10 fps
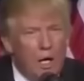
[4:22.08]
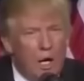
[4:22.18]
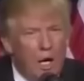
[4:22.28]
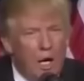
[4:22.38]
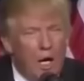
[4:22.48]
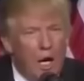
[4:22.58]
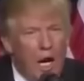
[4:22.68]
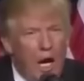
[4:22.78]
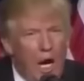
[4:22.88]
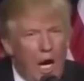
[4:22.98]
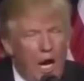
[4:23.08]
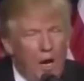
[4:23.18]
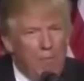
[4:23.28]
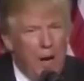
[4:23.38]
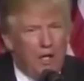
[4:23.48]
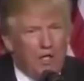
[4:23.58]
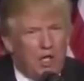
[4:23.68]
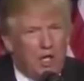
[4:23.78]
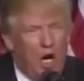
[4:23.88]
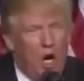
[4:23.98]
more empowered. That's him.
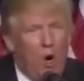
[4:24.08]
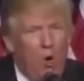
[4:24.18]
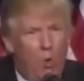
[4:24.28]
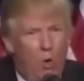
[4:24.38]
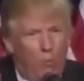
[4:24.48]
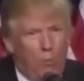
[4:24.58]
That's what's happening.